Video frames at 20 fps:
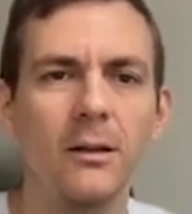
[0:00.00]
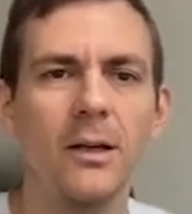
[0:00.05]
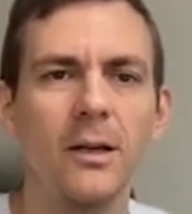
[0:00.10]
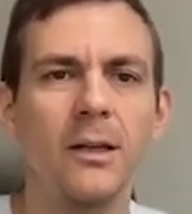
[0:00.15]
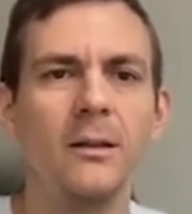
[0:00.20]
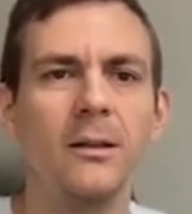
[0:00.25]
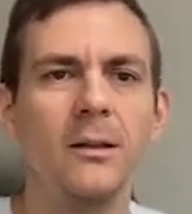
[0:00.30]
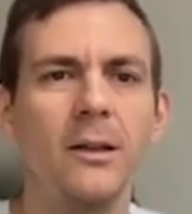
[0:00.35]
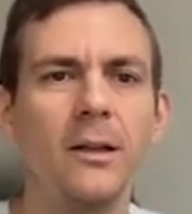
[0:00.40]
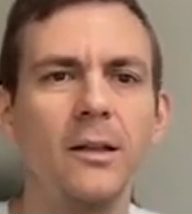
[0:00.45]

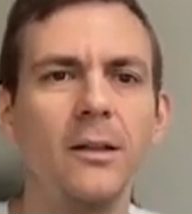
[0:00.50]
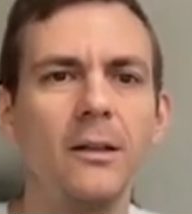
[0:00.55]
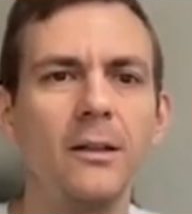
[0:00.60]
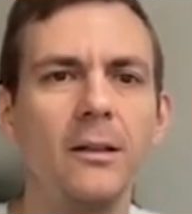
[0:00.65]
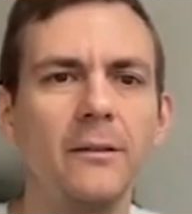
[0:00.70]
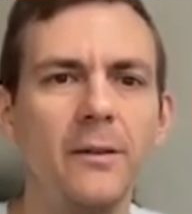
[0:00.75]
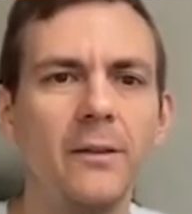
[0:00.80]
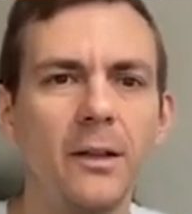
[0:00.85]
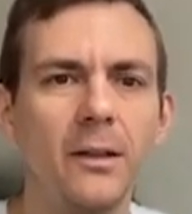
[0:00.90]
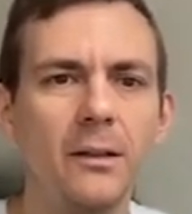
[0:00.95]
at the
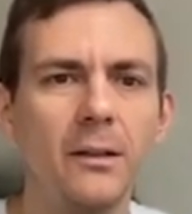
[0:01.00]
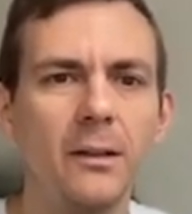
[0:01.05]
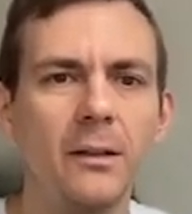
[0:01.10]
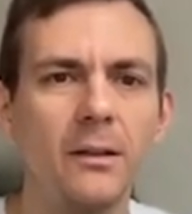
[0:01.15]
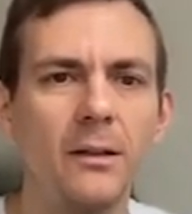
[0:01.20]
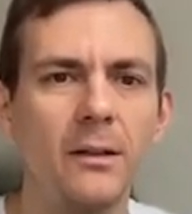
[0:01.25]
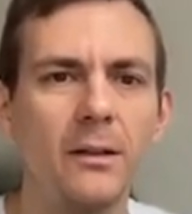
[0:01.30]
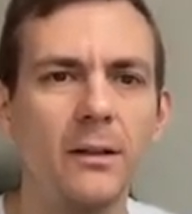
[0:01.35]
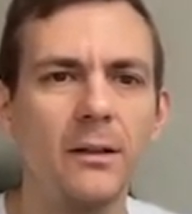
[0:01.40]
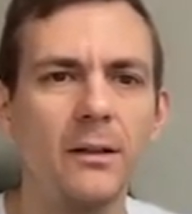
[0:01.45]
init event,
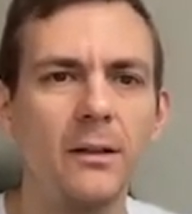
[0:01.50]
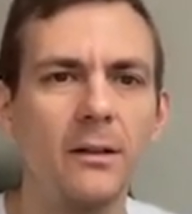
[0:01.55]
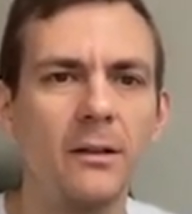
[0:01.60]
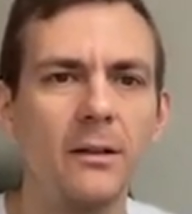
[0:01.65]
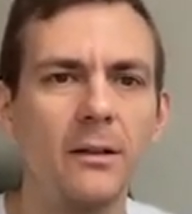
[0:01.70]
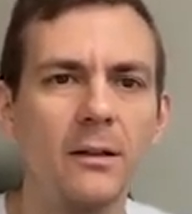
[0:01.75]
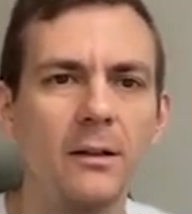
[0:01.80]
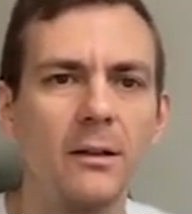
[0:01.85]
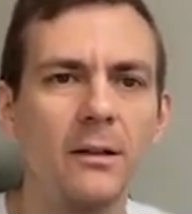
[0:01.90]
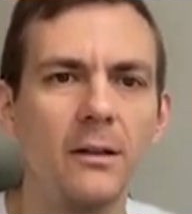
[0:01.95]

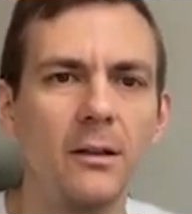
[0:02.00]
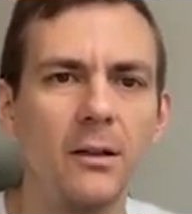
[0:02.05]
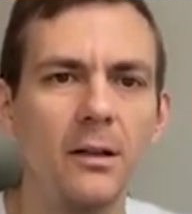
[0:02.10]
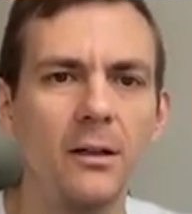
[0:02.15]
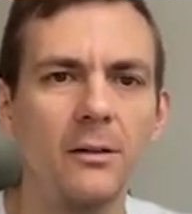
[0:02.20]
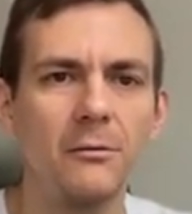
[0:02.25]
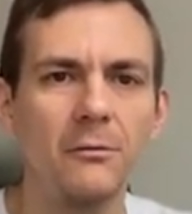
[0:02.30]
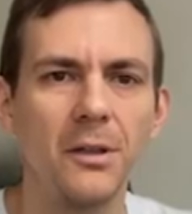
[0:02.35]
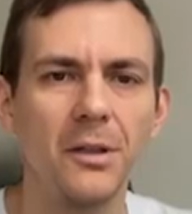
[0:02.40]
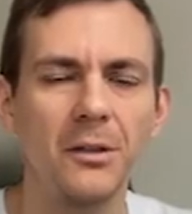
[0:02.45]

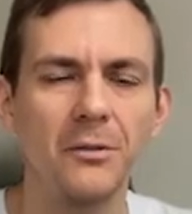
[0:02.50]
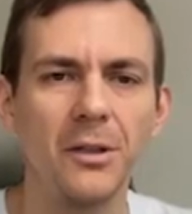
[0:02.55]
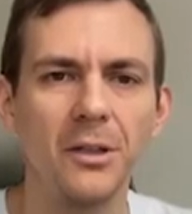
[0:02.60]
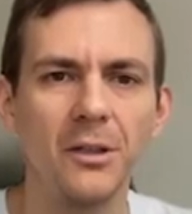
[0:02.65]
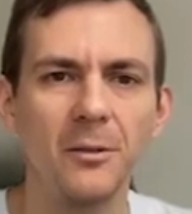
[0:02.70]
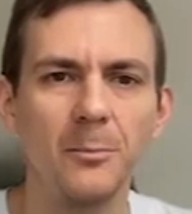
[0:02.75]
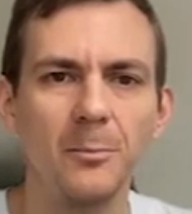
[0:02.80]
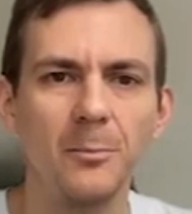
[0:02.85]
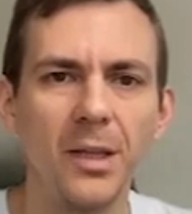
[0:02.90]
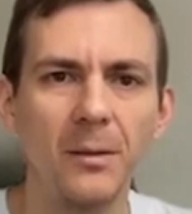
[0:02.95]
we
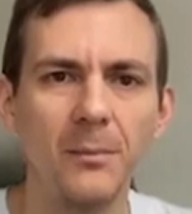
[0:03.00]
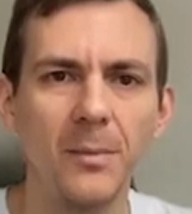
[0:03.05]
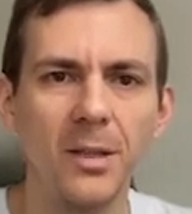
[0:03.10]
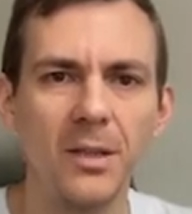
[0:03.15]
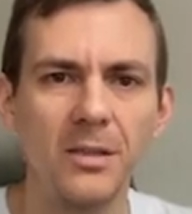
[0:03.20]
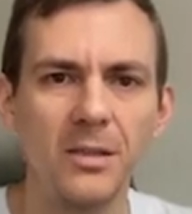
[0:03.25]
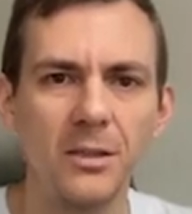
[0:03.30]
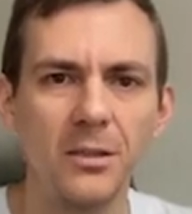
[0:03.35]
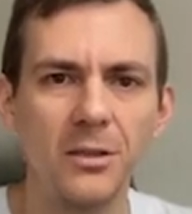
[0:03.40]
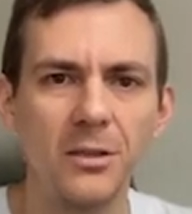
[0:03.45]
create a ping
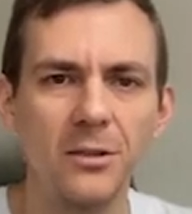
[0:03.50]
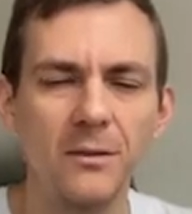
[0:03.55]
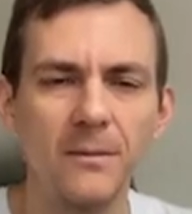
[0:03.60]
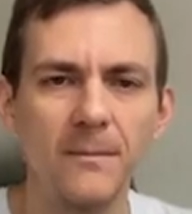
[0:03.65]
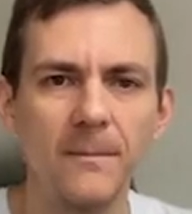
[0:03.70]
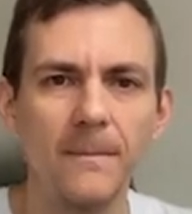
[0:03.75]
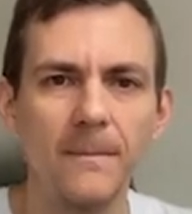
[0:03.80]
message.